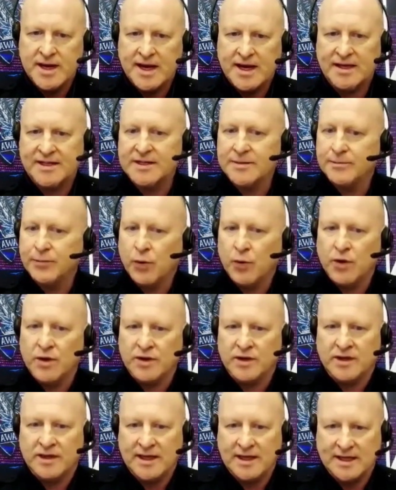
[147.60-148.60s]
It's
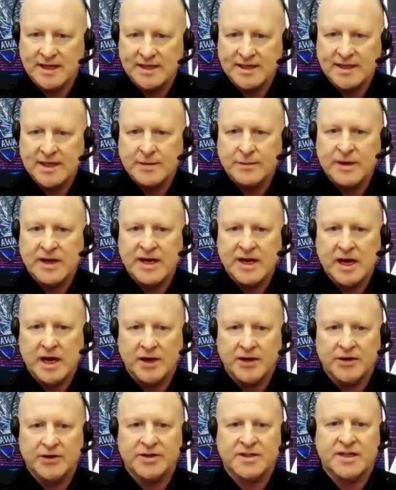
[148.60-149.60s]
important that this committee
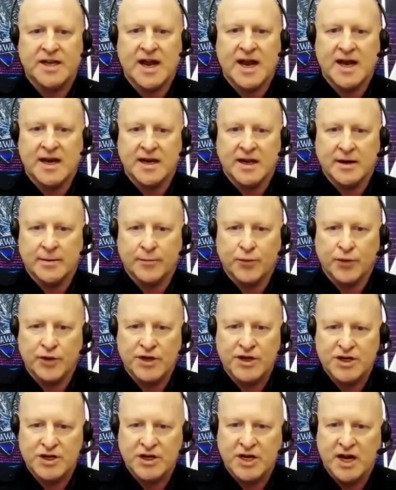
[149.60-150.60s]
understand and
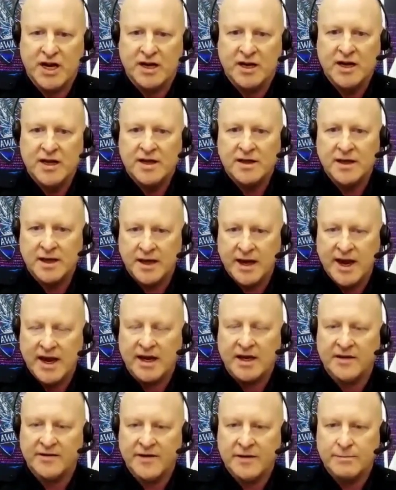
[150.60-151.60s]
appreciate the
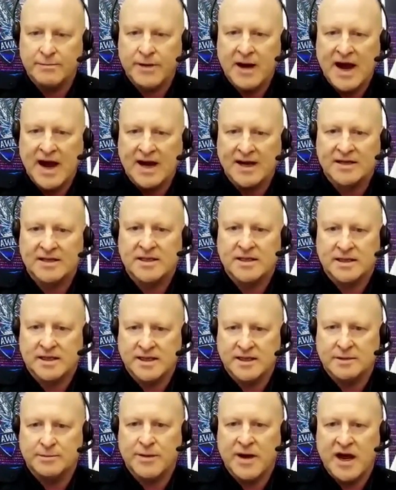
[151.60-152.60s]
negative impacts
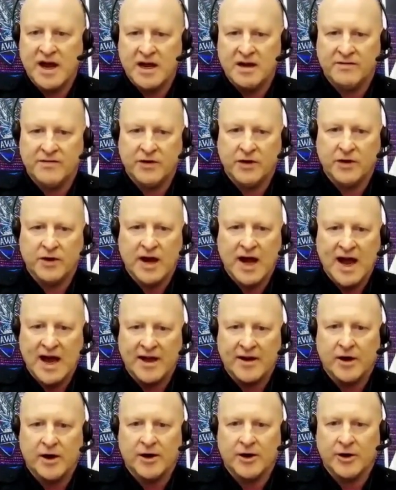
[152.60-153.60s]
this behavior
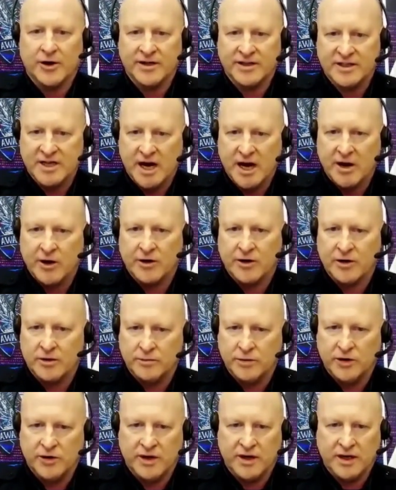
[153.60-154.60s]
had on our entire
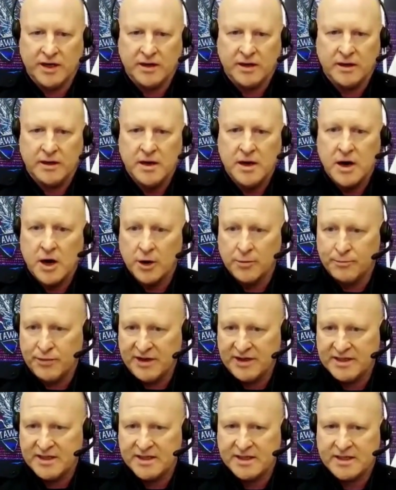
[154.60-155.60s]
community, our
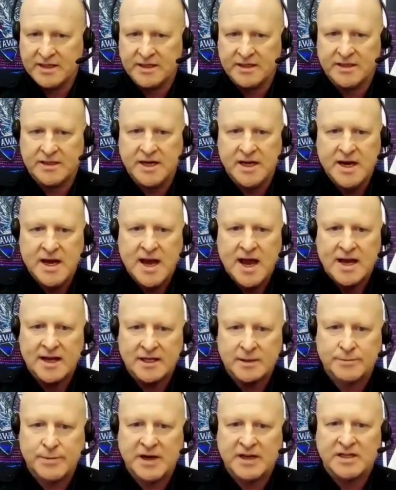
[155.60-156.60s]
businesses, and
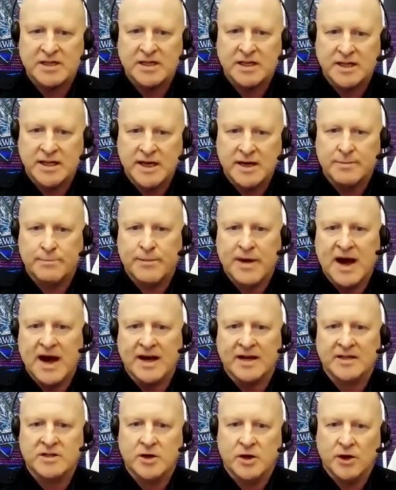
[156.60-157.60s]
especially the
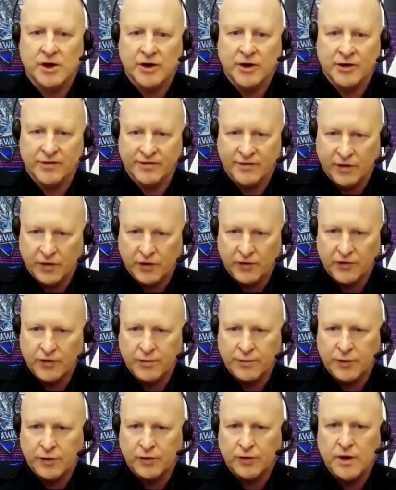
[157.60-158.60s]
impacts on our
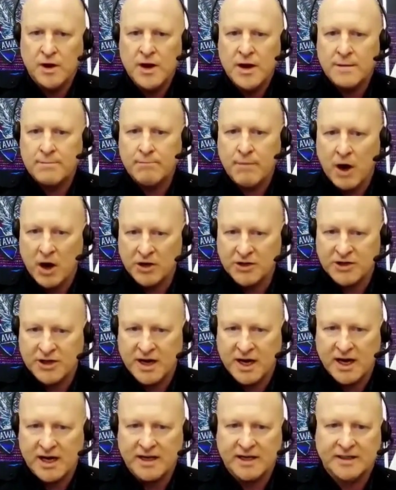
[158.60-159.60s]
vulnerable,
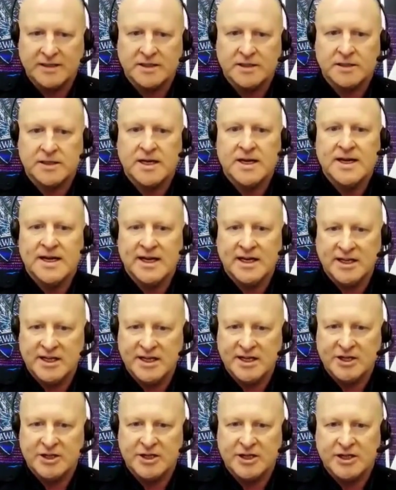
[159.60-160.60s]
marginalized,
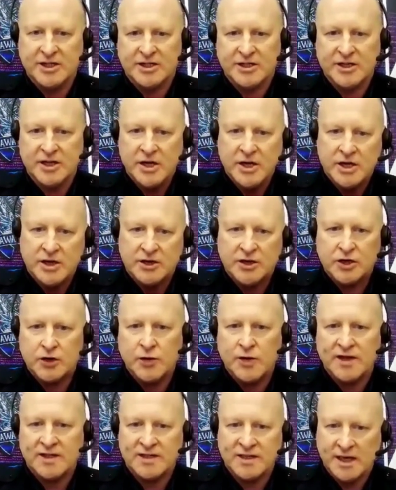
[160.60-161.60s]
Indigenous,
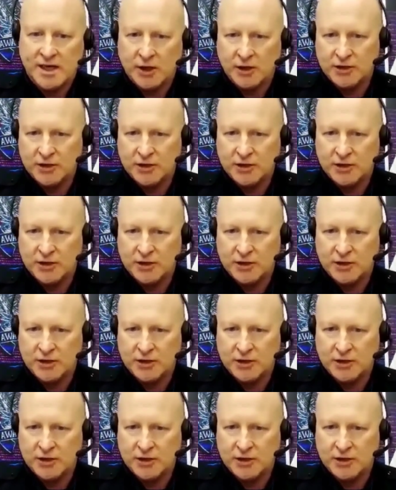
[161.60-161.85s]
2S